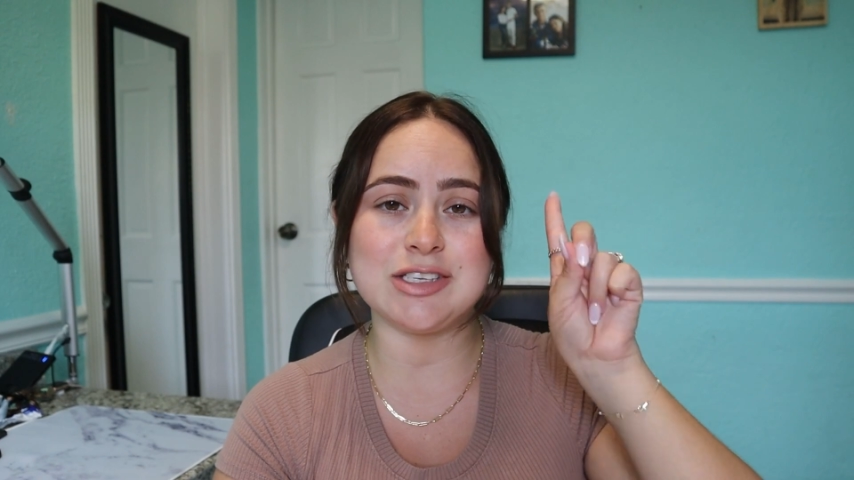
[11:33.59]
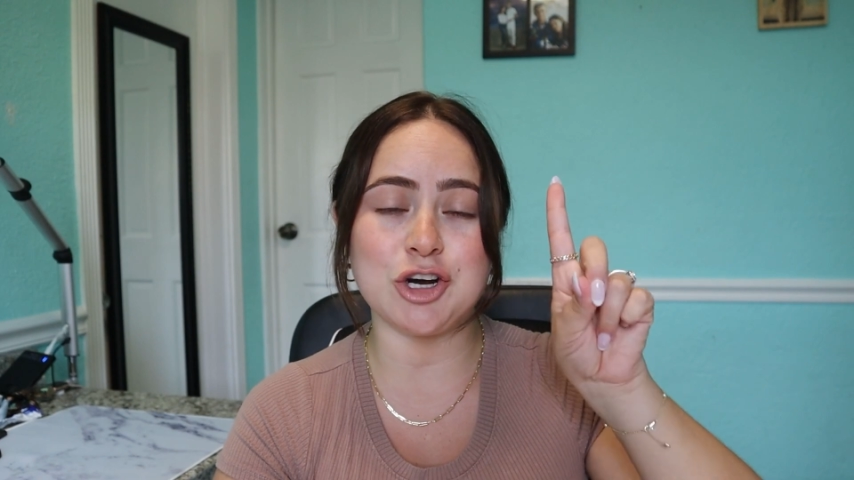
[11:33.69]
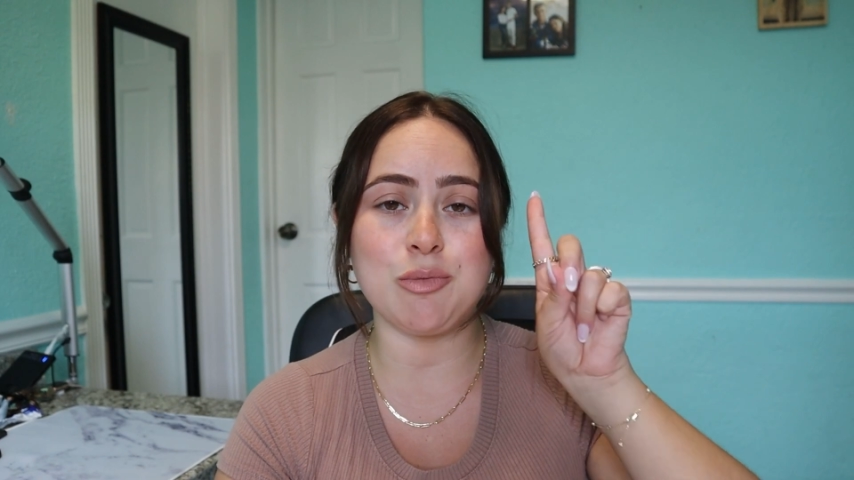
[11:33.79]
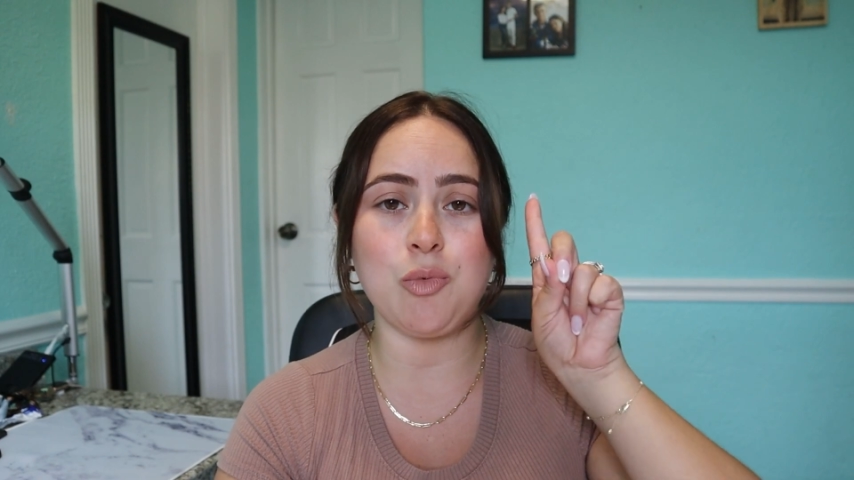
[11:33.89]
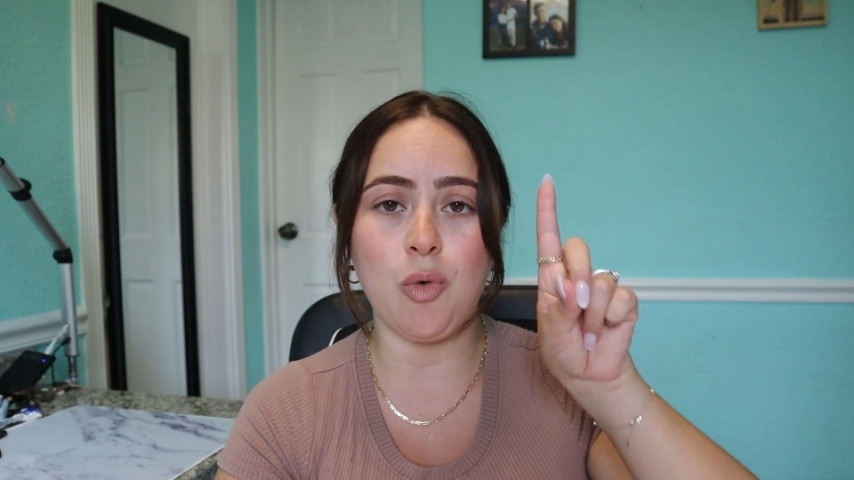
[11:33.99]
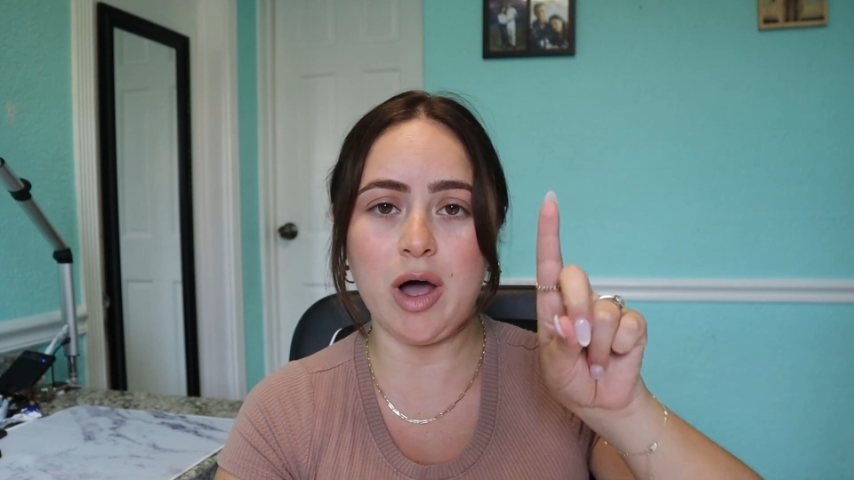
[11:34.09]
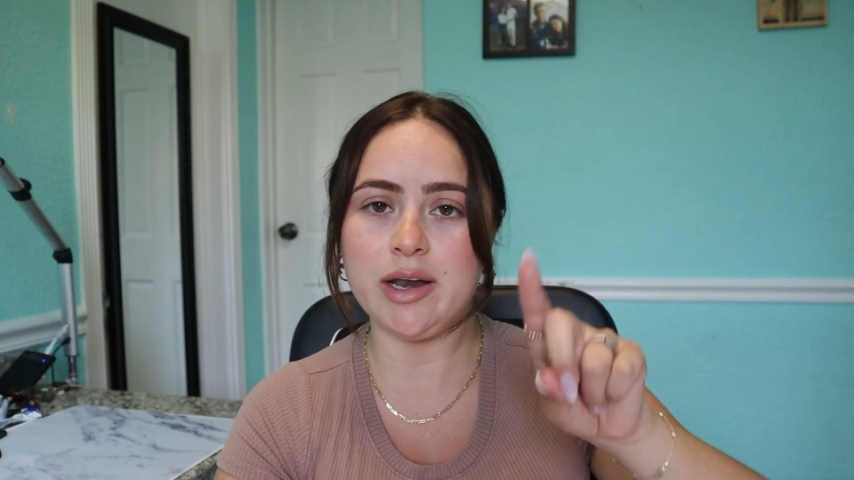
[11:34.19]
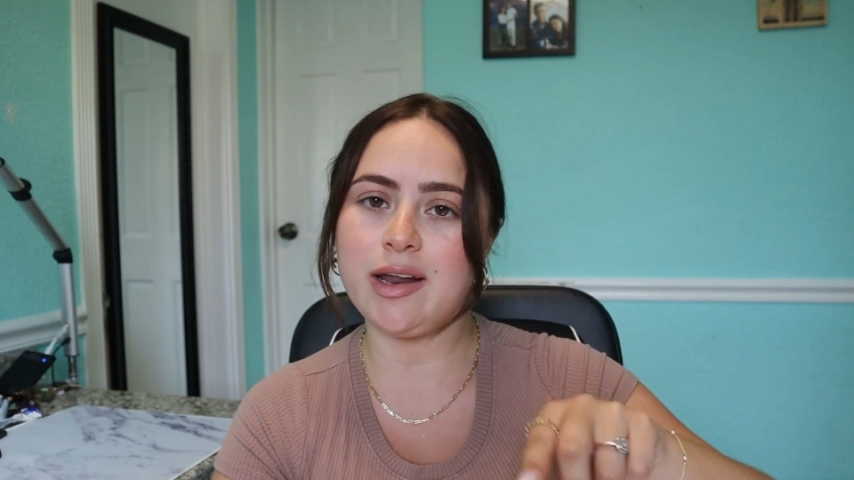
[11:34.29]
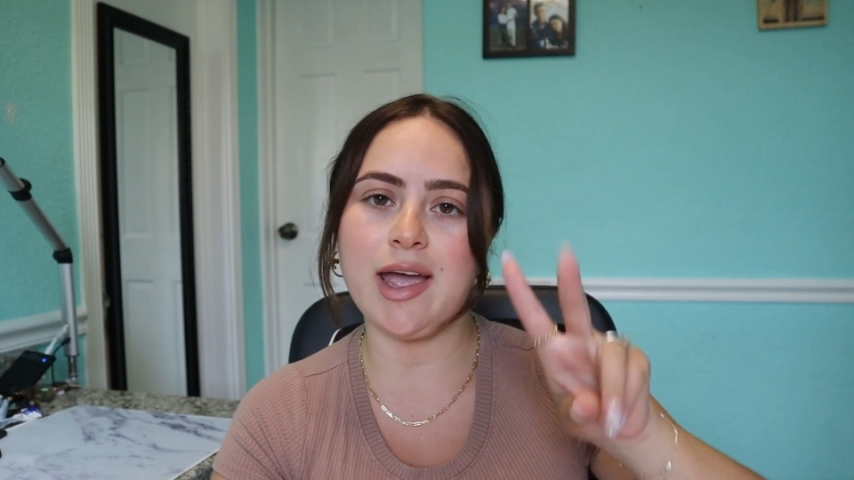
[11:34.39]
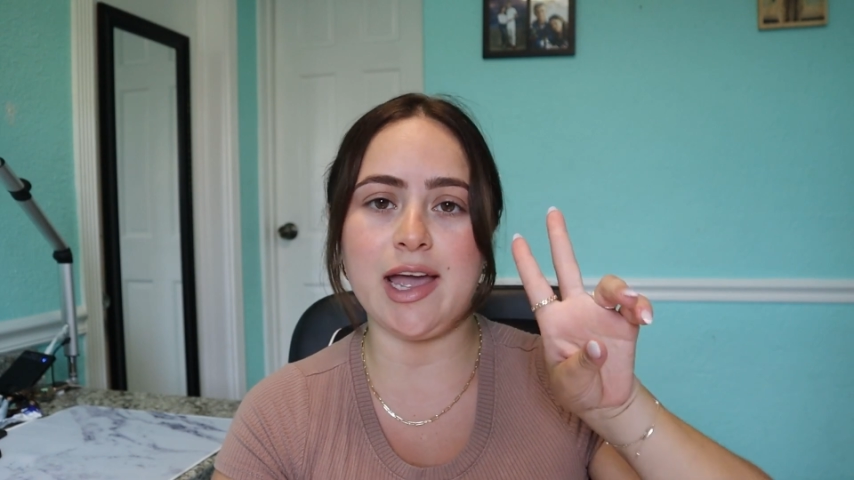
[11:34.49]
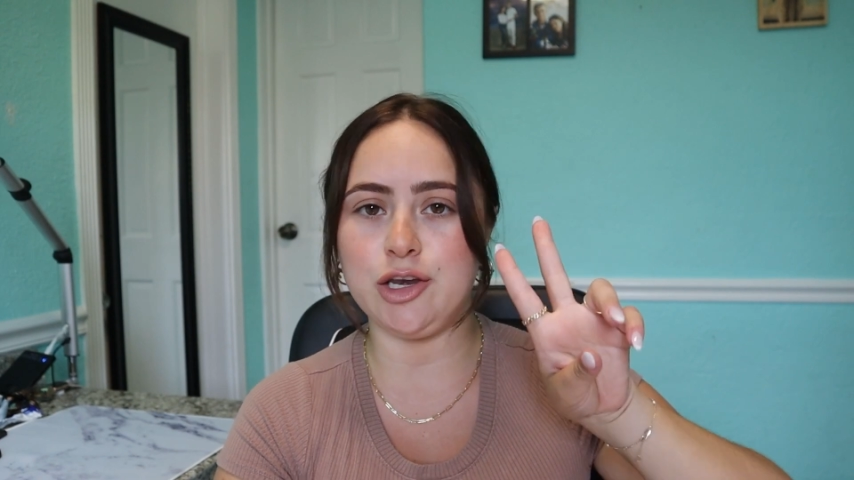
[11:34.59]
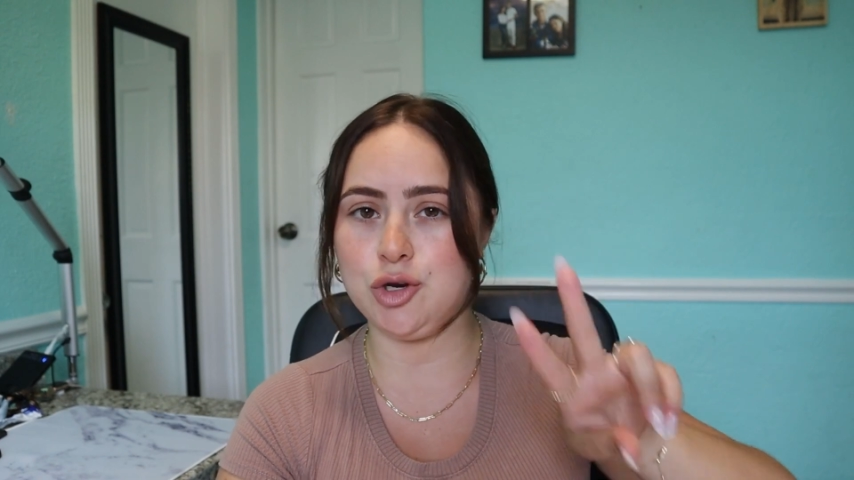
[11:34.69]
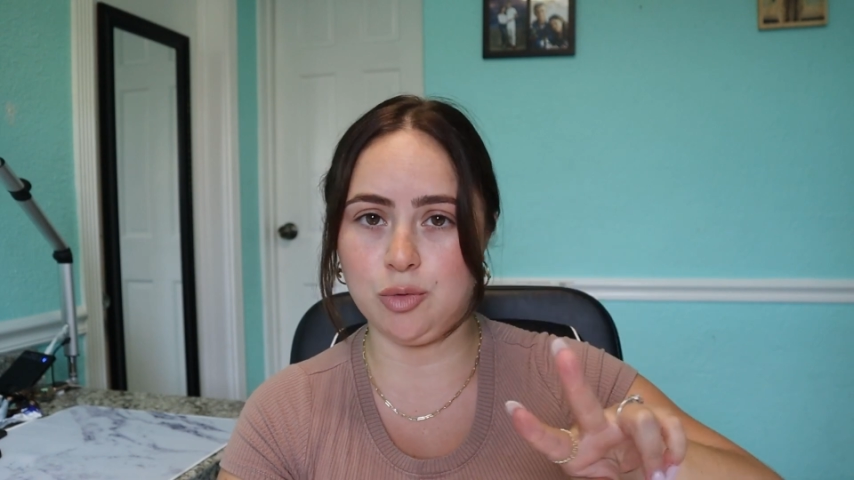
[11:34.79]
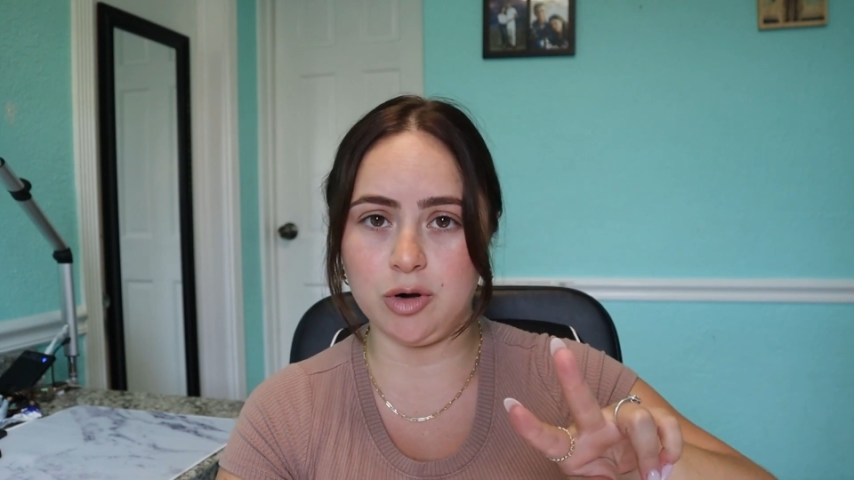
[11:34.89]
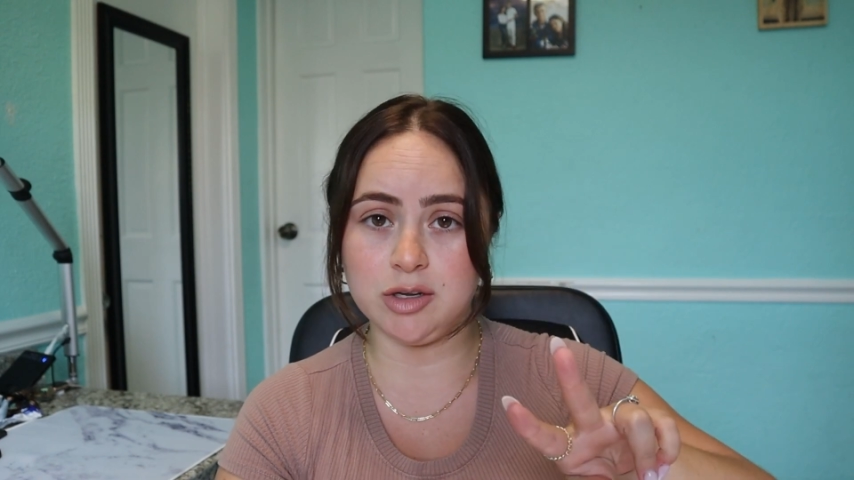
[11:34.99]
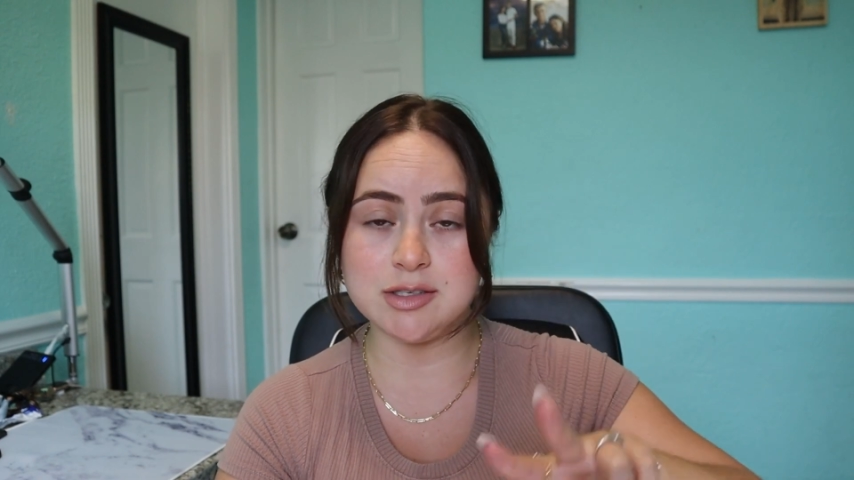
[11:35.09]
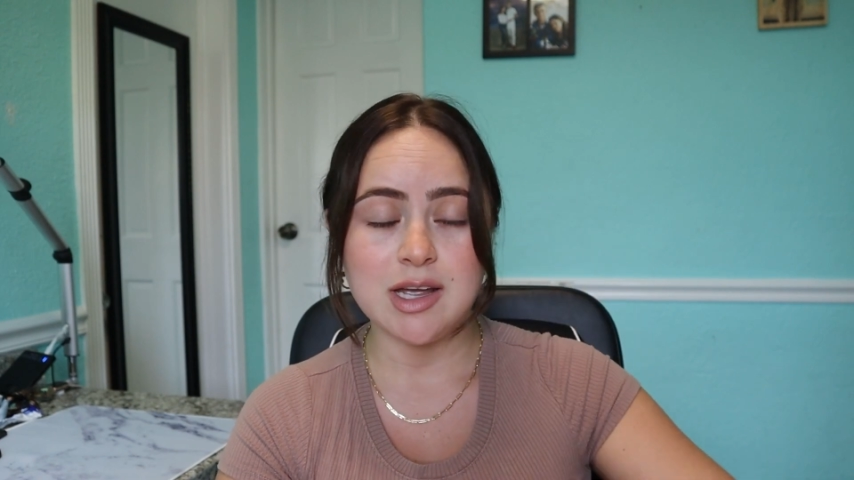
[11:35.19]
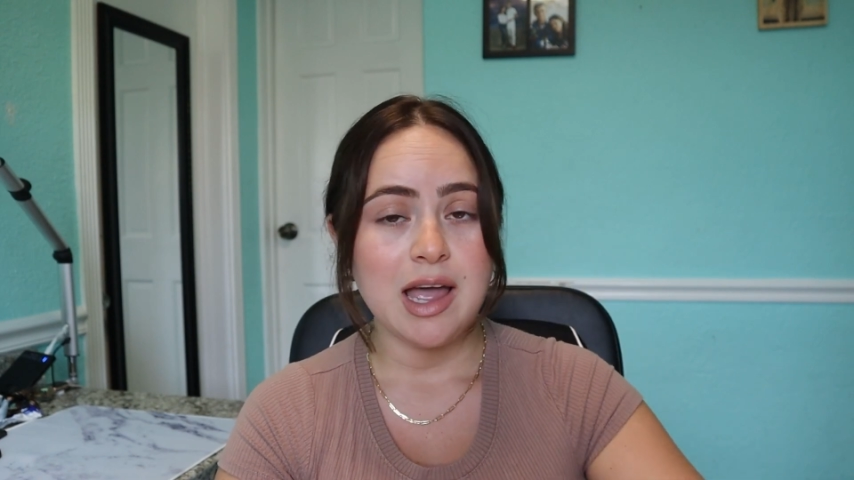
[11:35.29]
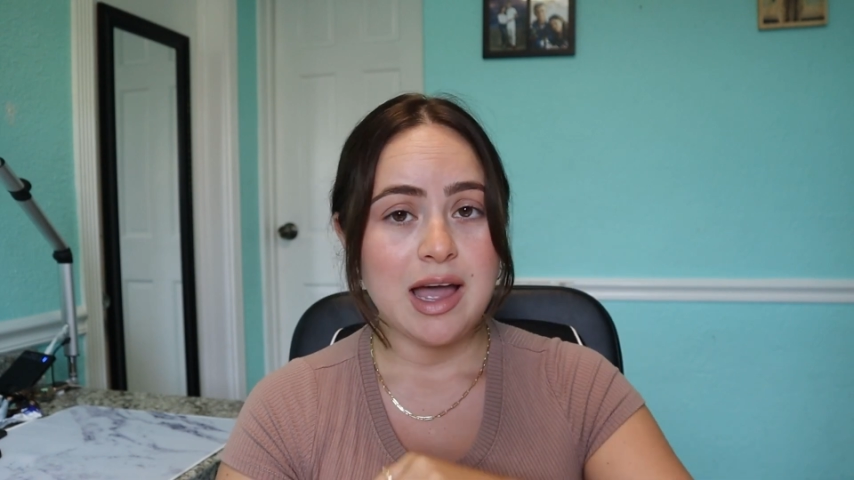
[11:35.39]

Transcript: term 1 and UWorld.